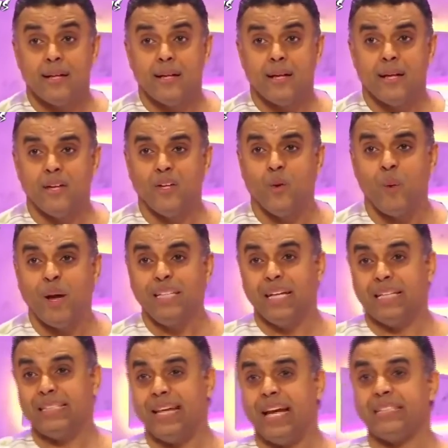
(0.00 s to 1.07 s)
you know, when the
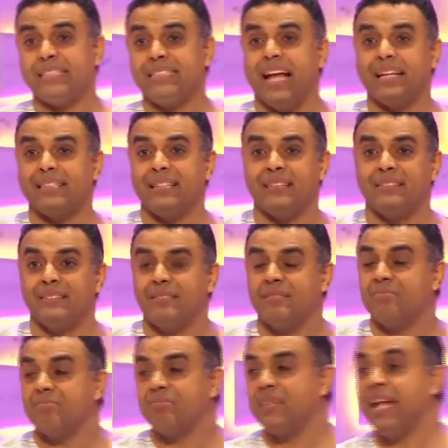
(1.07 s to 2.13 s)
church doesn't
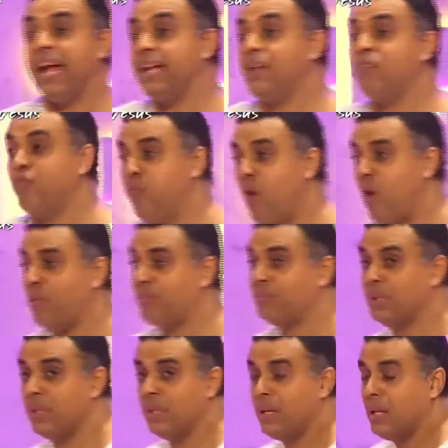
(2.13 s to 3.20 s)
get involved
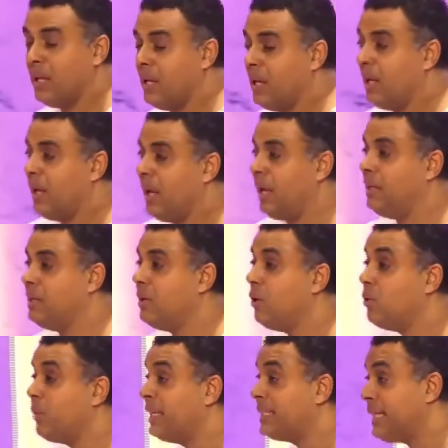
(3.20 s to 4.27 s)
in
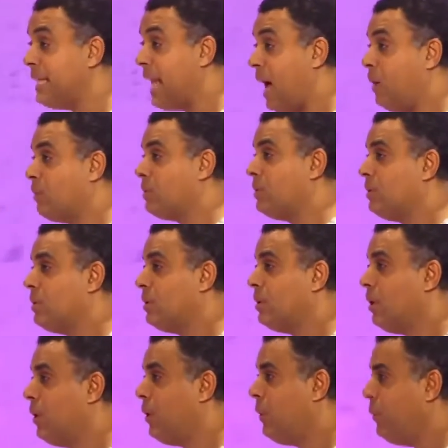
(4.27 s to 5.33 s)
reaching out,
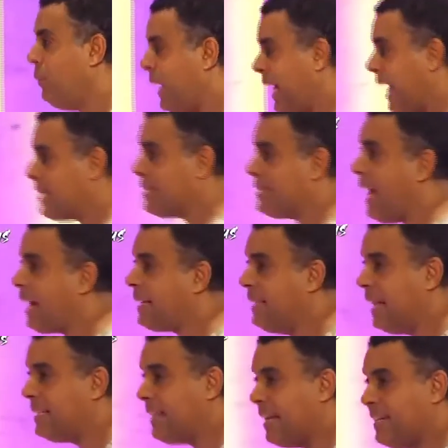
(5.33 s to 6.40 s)
we get
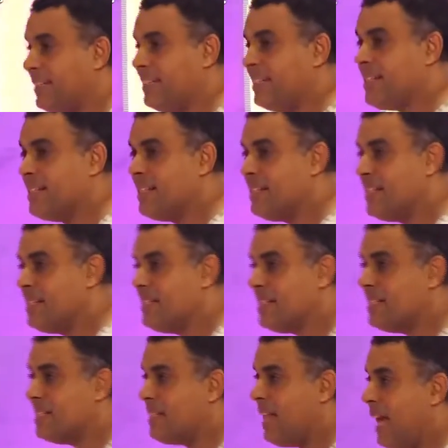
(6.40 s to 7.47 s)
stagnated
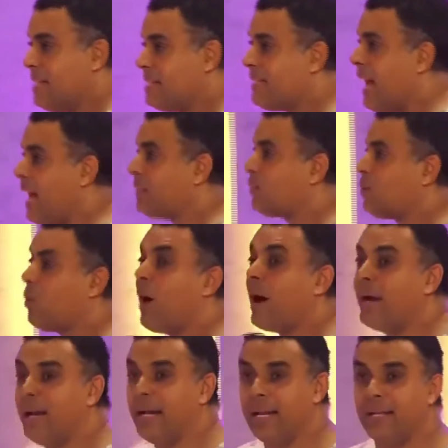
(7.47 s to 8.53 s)
and start
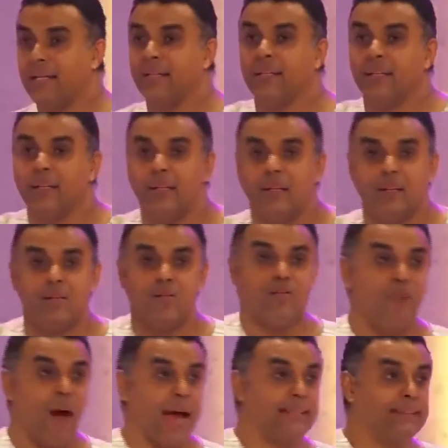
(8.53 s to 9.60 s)
quarreling,
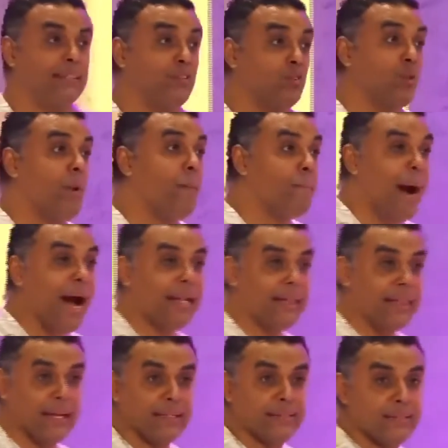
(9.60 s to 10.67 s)
fighting, doing bad
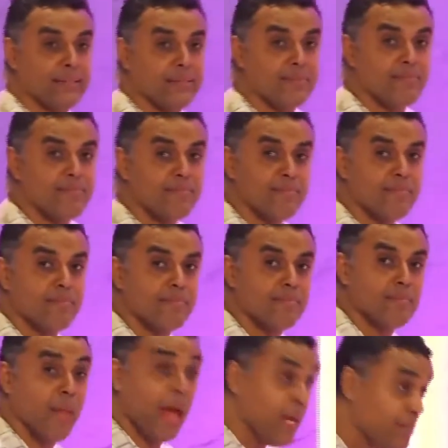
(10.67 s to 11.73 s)
things.
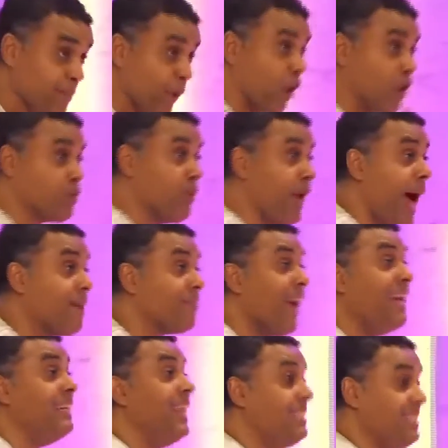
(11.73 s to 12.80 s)
It's because we have
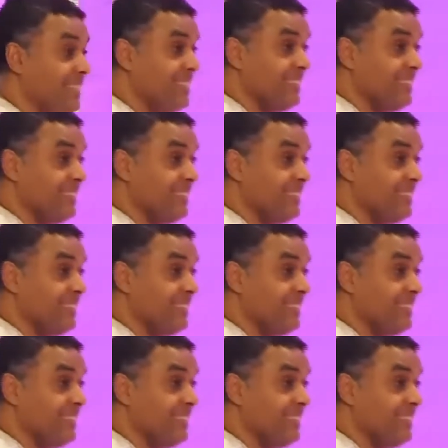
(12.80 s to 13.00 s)
energy.